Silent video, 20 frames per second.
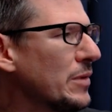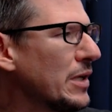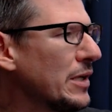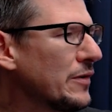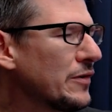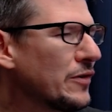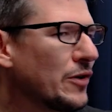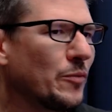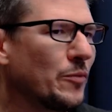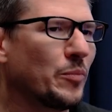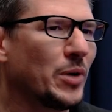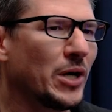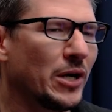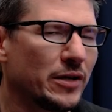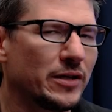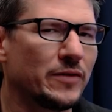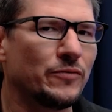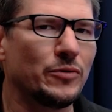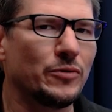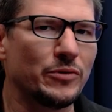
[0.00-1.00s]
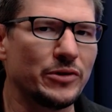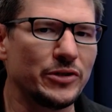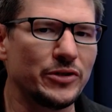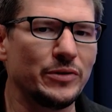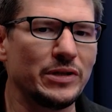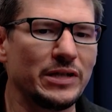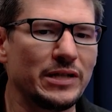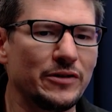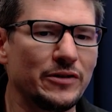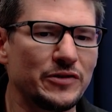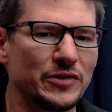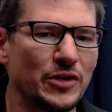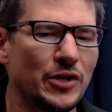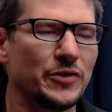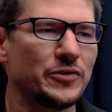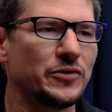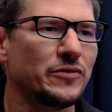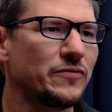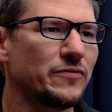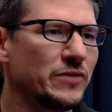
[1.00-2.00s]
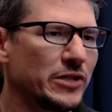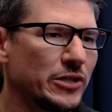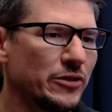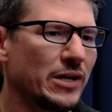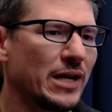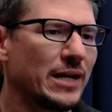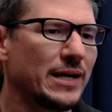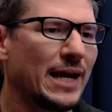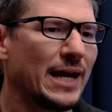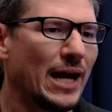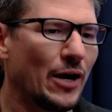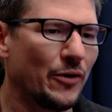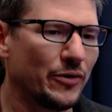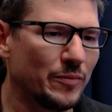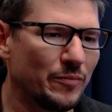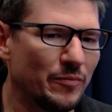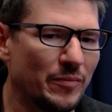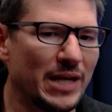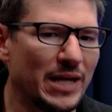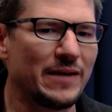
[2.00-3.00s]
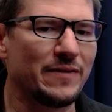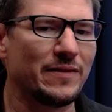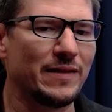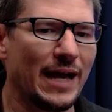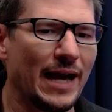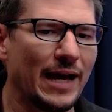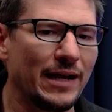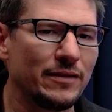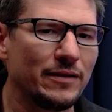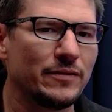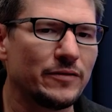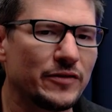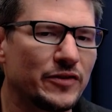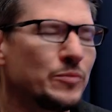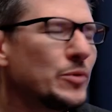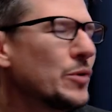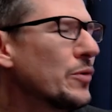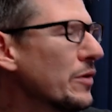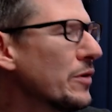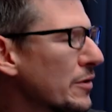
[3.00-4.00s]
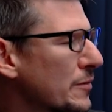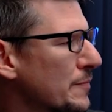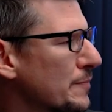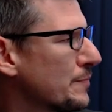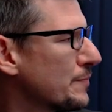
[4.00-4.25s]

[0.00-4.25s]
And so part of what we're doing here is also figuring out how to make that smoother.